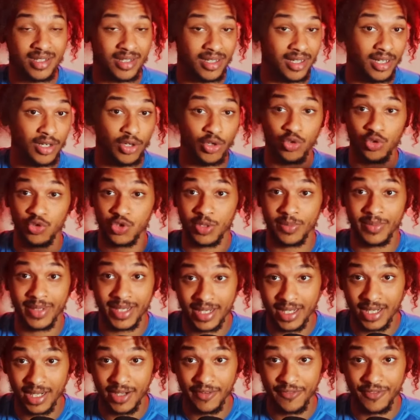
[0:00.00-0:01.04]
to
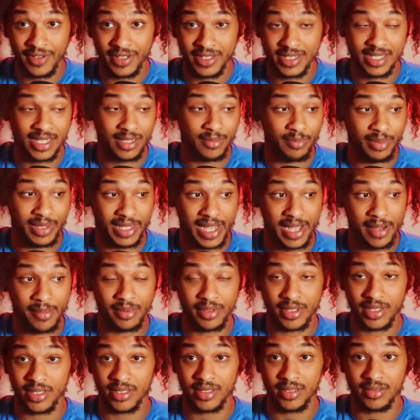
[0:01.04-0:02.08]
ultimate confidence and being
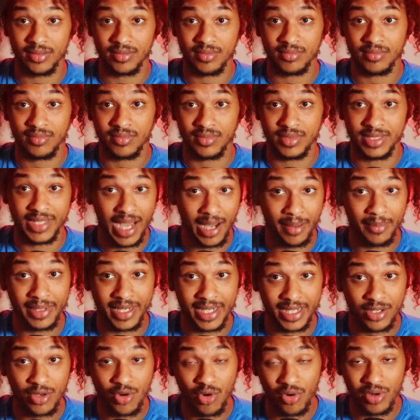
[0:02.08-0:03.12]
able to
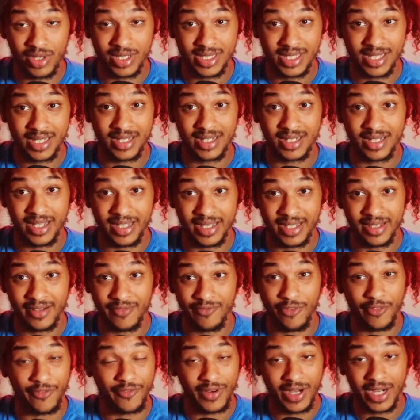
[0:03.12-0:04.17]
dominate Cory
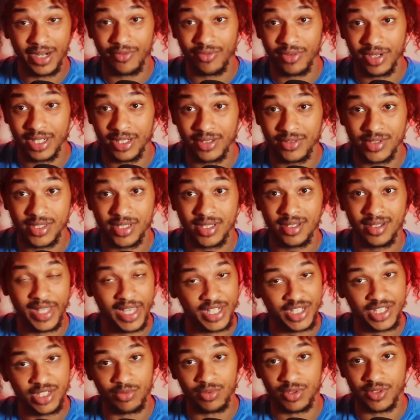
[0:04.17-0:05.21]
Sandhagen for five rounds,
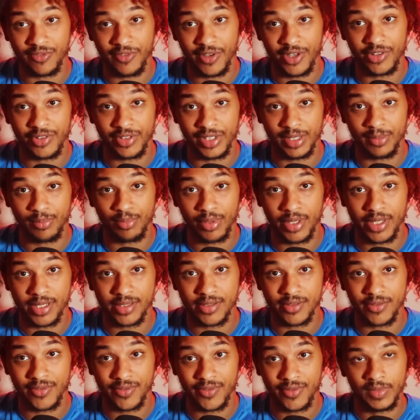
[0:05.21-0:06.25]
that shit was very
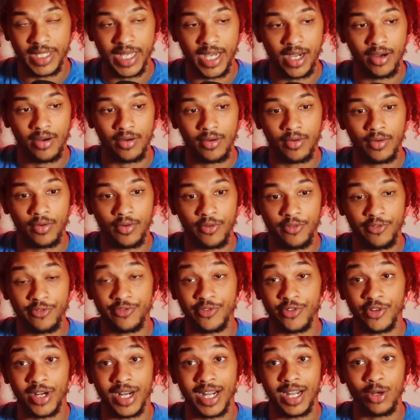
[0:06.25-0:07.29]
impressive. Now,
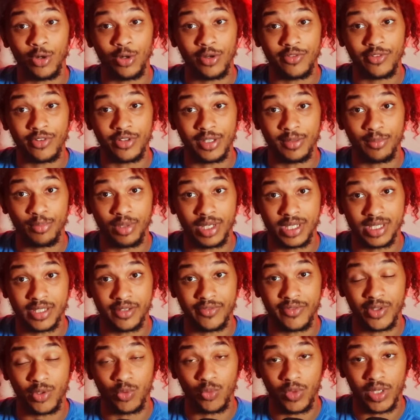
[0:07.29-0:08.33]
for however
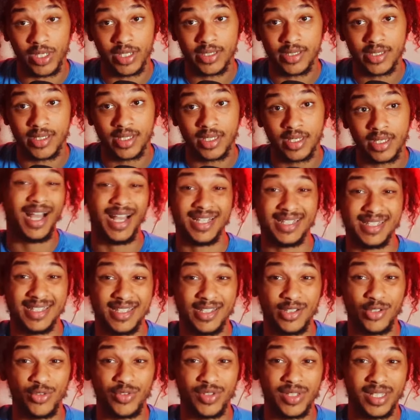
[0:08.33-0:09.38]
impressive it was, I
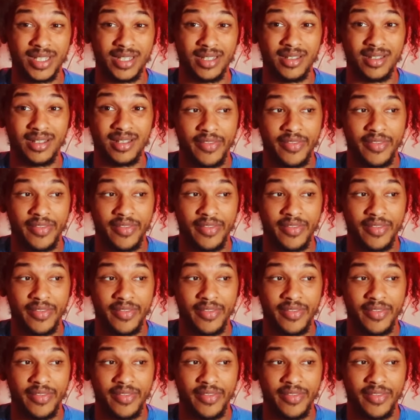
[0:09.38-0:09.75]
still think